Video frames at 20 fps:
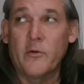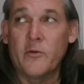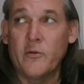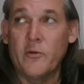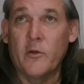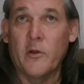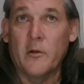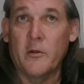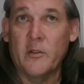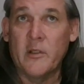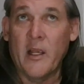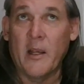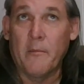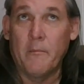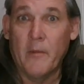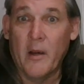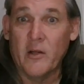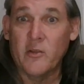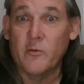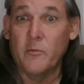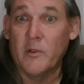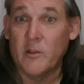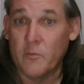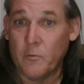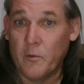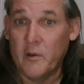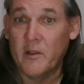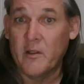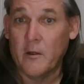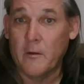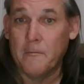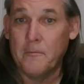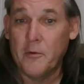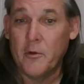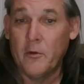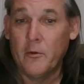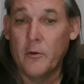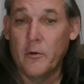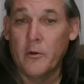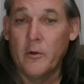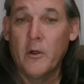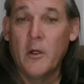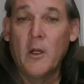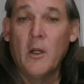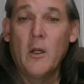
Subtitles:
so you could take measurements with the computer,